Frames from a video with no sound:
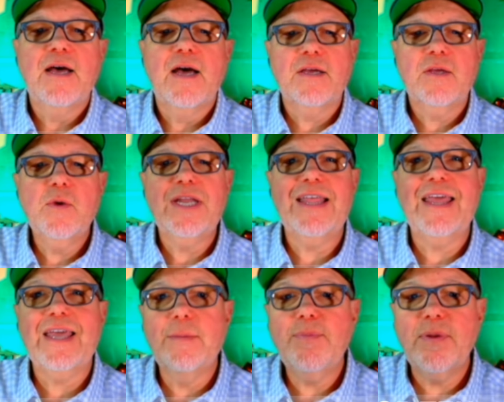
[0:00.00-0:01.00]
they
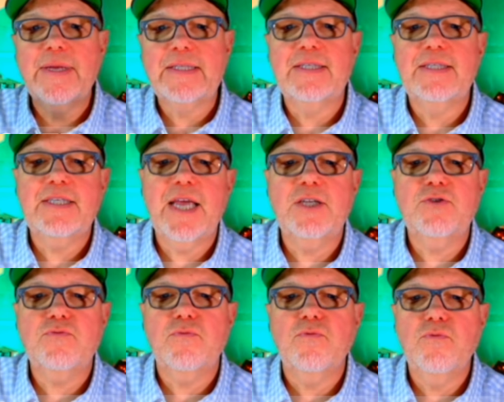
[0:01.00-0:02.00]
implemented
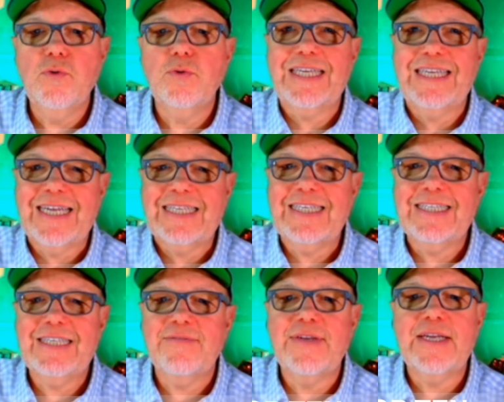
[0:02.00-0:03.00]
chroot in
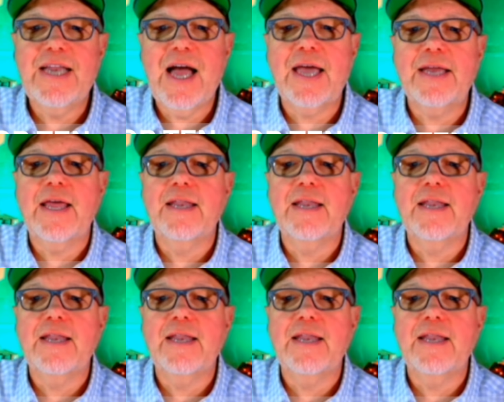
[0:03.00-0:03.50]
1979,